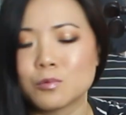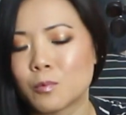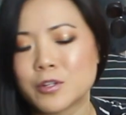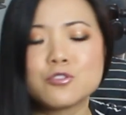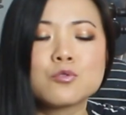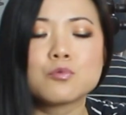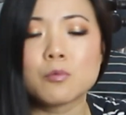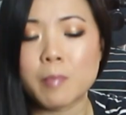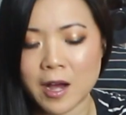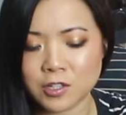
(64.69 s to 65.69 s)
when you do
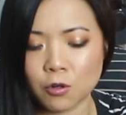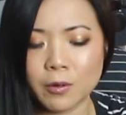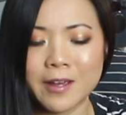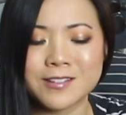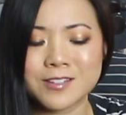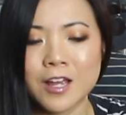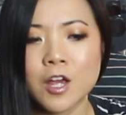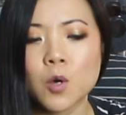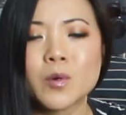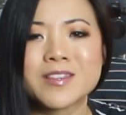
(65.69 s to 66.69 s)
rubato, it's
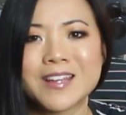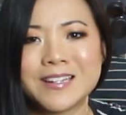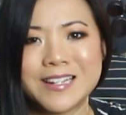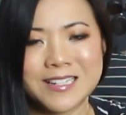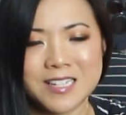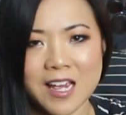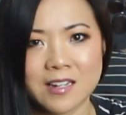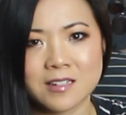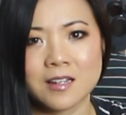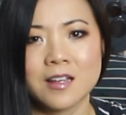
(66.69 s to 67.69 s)
with an
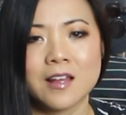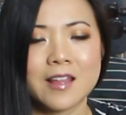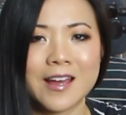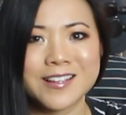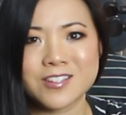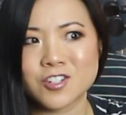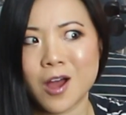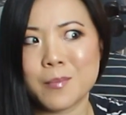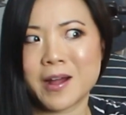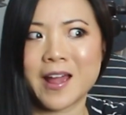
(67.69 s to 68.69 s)
intent, that it's
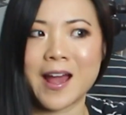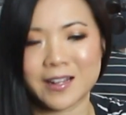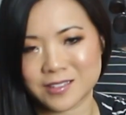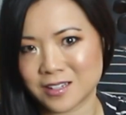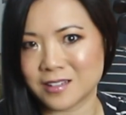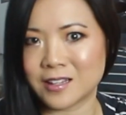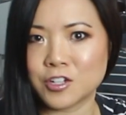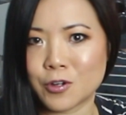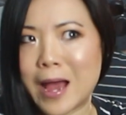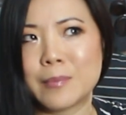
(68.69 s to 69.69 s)
not by accident that
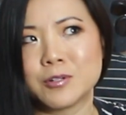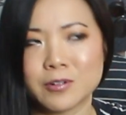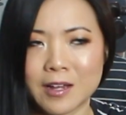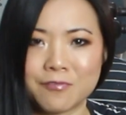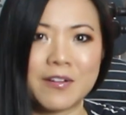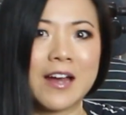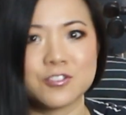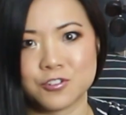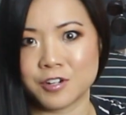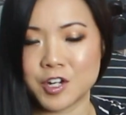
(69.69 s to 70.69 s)
you happen to get
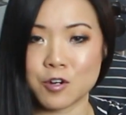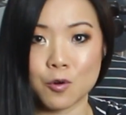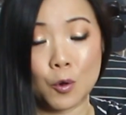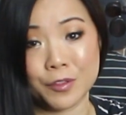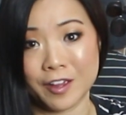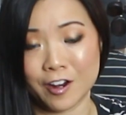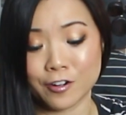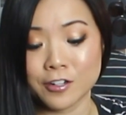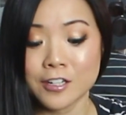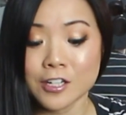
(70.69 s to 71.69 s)
faster here or
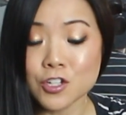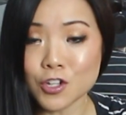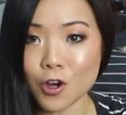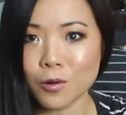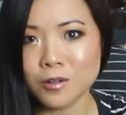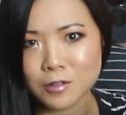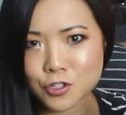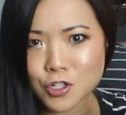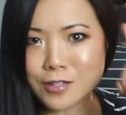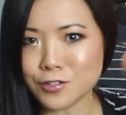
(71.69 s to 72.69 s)
there. So
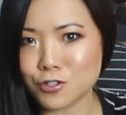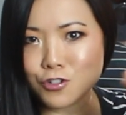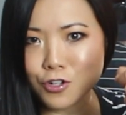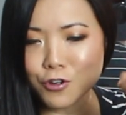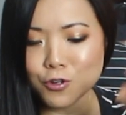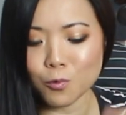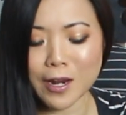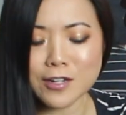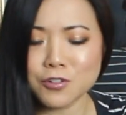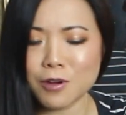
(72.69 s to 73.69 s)
just to show you what
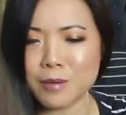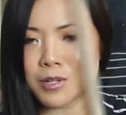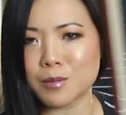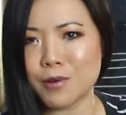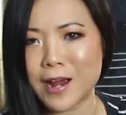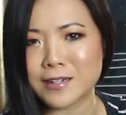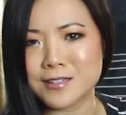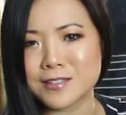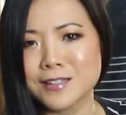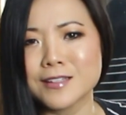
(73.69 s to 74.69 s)
I do, I'm going to
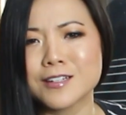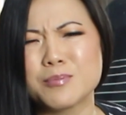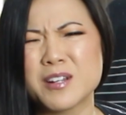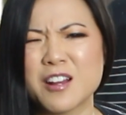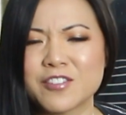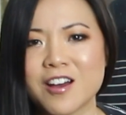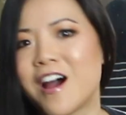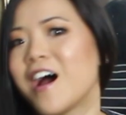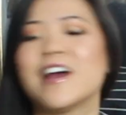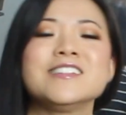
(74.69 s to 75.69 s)
practice a little bit of the
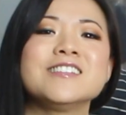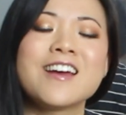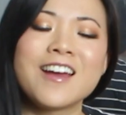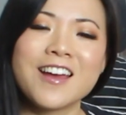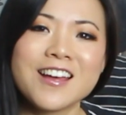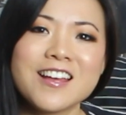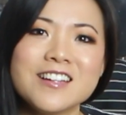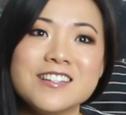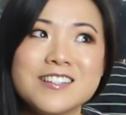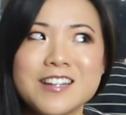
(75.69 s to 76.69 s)
high
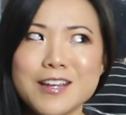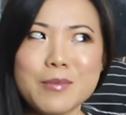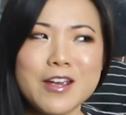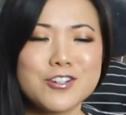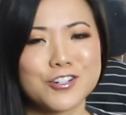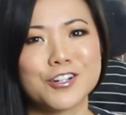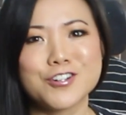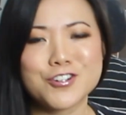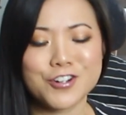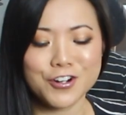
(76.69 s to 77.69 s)
D major
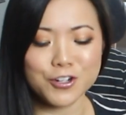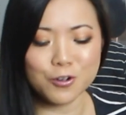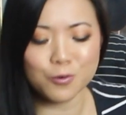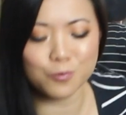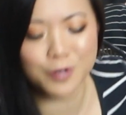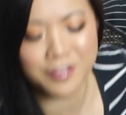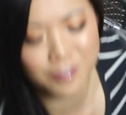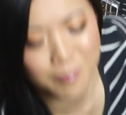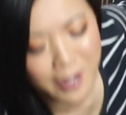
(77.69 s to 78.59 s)
concerto with the